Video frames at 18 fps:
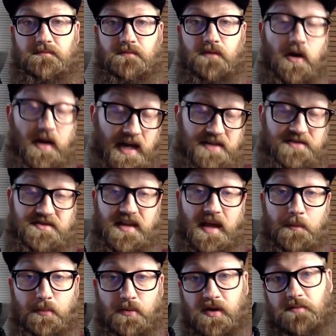Okay, so
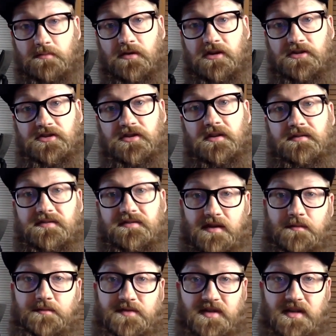that pretty much
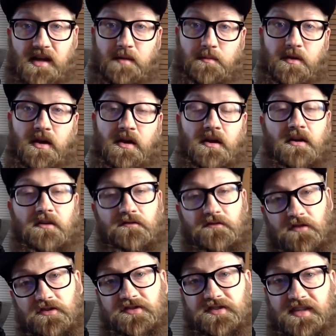sums it up.
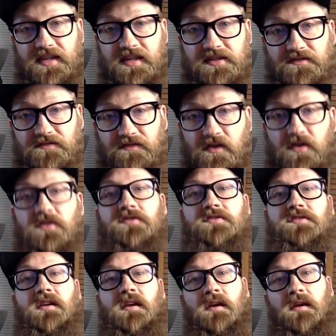First things
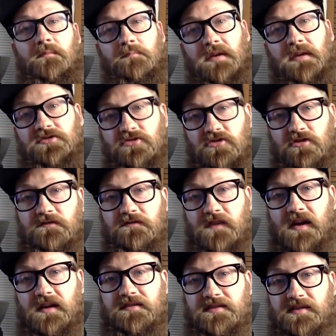first, make sure you
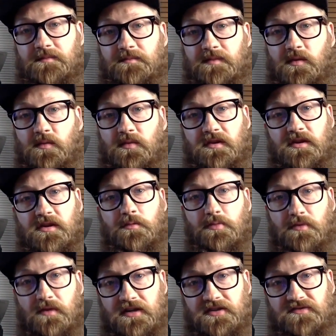find something within your
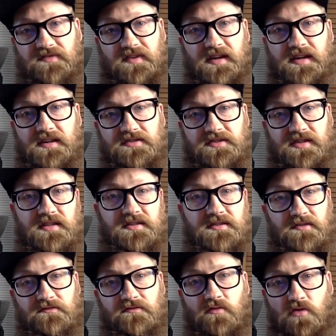price range that's
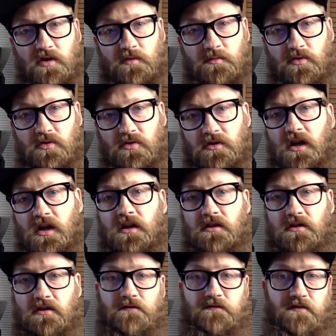affordable.
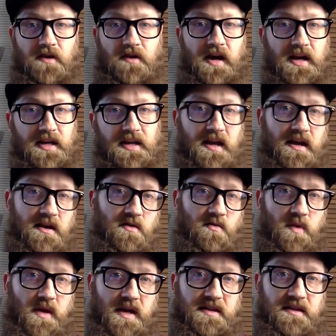Look for any kind
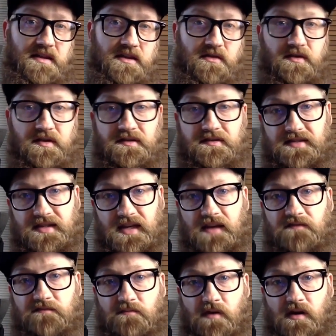of way that you can
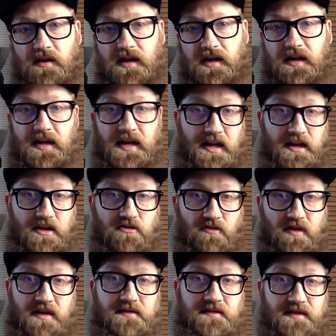save money and get a
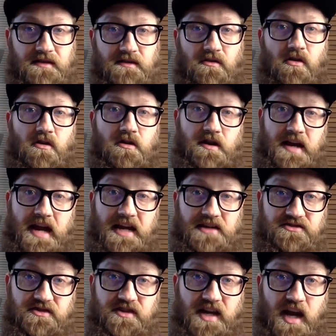great deal on an
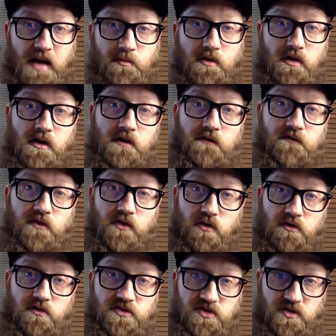action camera of
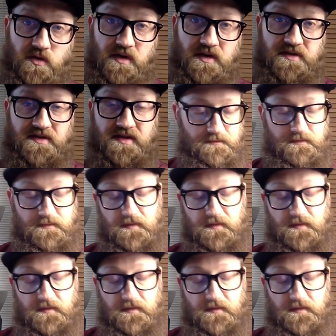your choice.